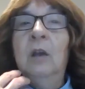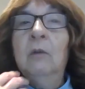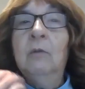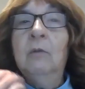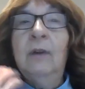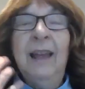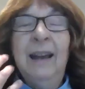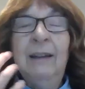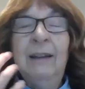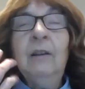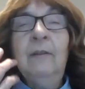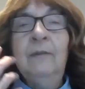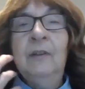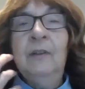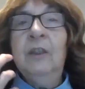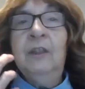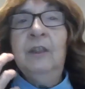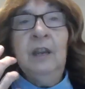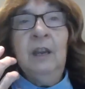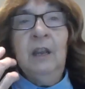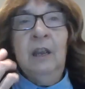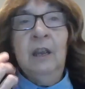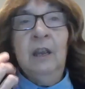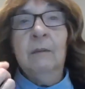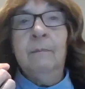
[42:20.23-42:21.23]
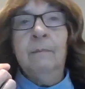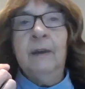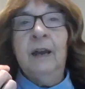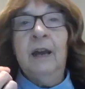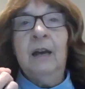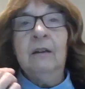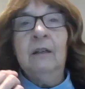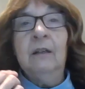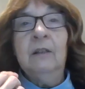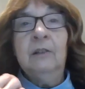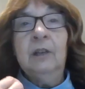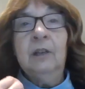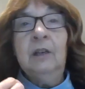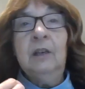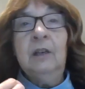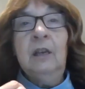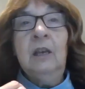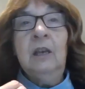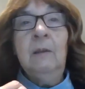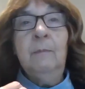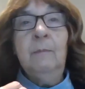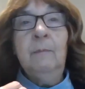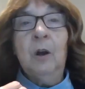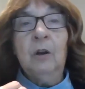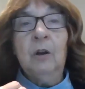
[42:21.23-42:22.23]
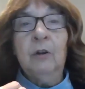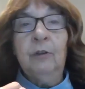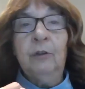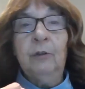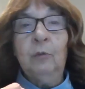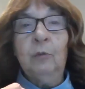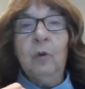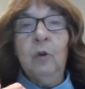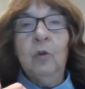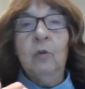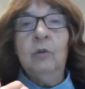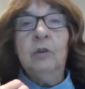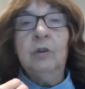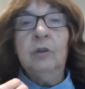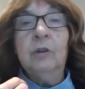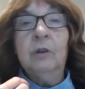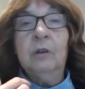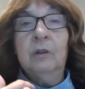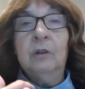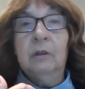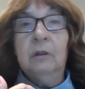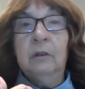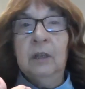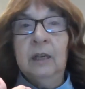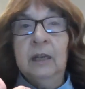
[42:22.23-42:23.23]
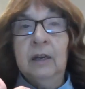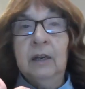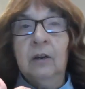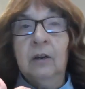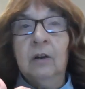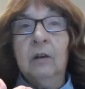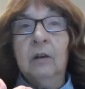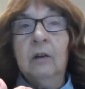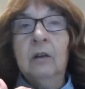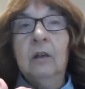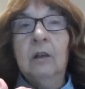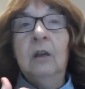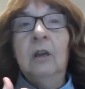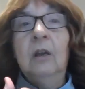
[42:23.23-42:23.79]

without even thinking about it to keep our throat clear